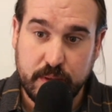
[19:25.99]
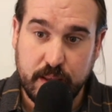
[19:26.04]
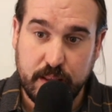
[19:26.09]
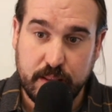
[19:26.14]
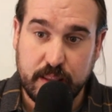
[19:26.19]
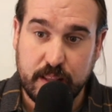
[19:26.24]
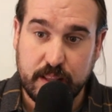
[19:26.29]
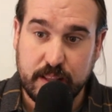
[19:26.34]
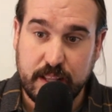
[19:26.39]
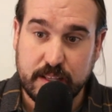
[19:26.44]

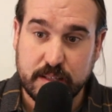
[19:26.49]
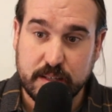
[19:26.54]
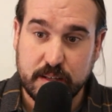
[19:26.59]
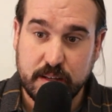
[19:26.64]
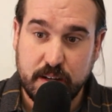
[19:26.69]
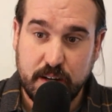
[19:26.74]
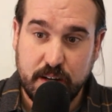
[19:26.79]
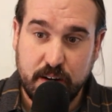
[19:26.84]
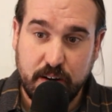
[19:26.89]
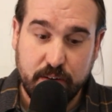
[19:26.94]
I think that's
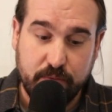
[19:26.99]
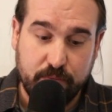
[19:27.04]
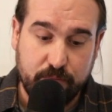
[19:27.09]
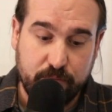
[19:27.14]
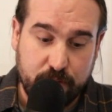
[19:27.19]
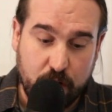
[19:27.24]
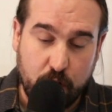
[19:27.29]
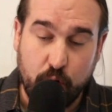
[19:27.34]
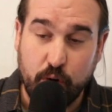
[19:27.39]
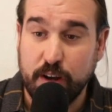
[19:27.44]

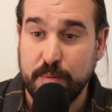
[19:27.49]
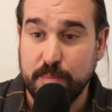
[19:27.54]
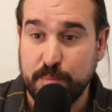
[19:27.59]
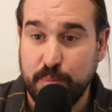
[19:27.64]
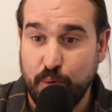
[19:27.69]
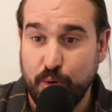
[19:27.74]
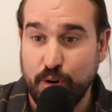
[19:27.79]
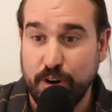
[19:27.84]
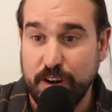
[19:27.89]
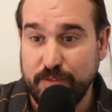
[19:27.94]
very
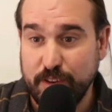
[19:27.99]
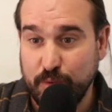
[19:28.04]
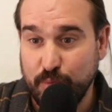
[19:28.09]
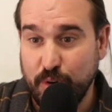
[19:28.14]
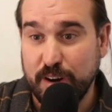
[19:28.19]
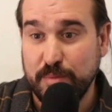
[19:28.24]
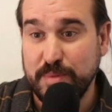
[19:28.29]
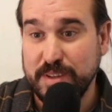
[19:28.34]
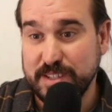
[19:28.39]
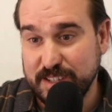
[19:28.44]
important if you
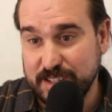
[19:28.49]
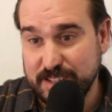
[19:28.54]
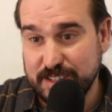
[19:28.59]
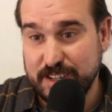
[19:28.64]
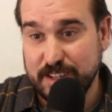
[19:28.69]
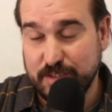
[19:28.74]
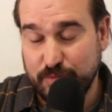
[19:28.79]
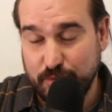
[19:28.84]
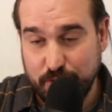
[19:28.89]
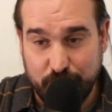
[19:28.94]
want to be
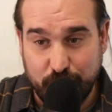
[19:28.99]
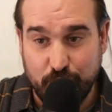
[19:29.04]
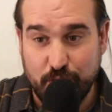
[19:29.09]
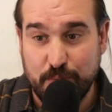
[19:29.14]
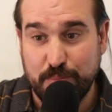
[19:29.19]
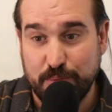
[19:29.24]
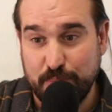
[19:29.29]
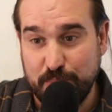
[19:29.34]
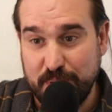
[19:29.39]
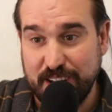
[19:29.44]
successful, if
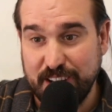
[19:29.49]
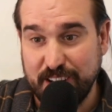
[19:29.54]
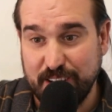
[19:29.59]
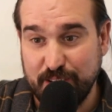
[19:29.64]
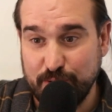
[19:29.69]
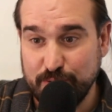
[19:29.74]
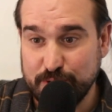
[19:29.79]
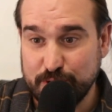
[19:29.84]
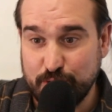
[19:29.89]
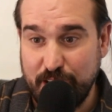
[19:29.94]
you're implementing
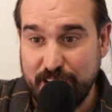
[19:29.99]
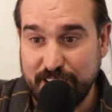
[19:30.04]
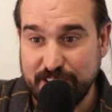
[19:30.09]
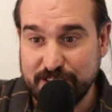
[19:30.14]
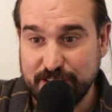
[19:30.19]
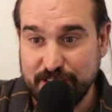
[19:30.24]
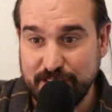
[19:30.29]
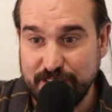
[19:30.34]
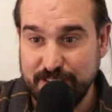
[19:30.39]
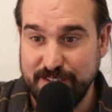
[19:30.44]
a new
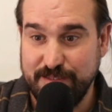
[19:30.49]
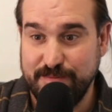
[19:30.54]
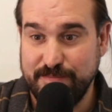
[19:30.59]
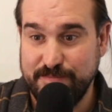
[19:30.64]
strategy.